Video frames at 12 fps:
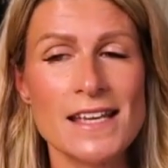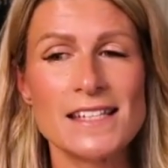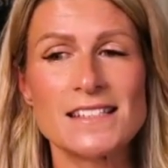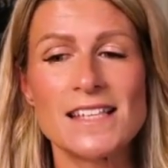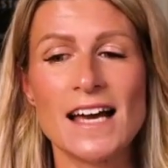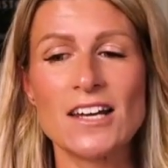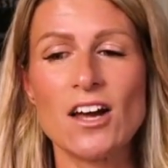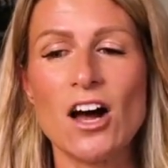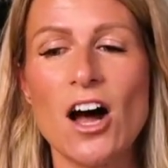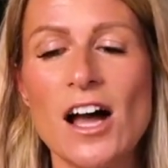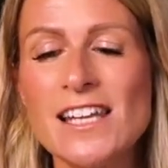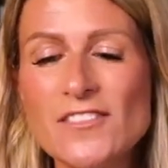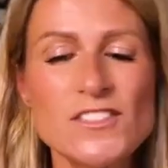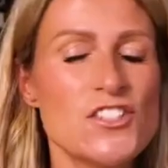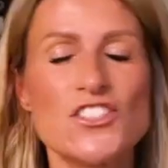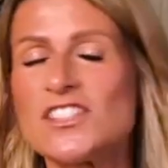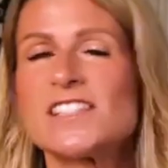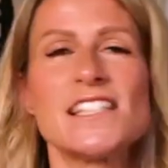is that I love
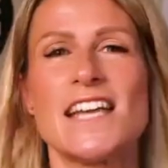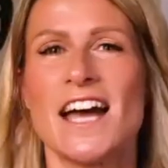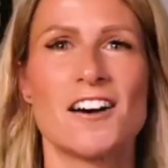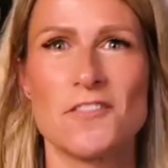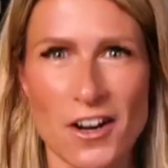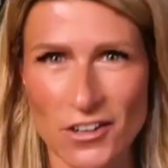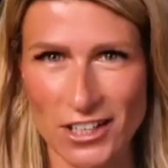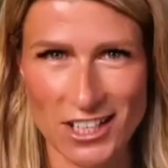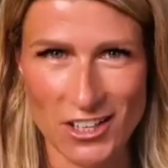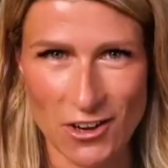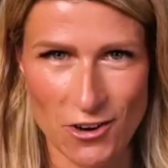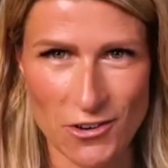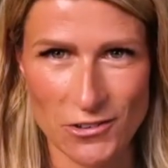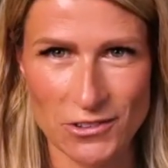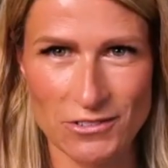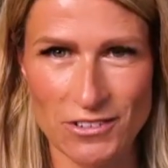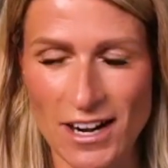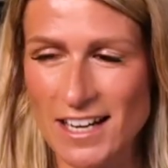to just see how far I can go,
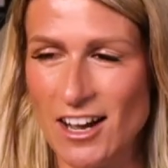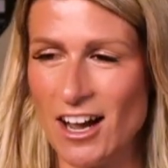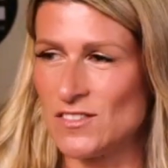right?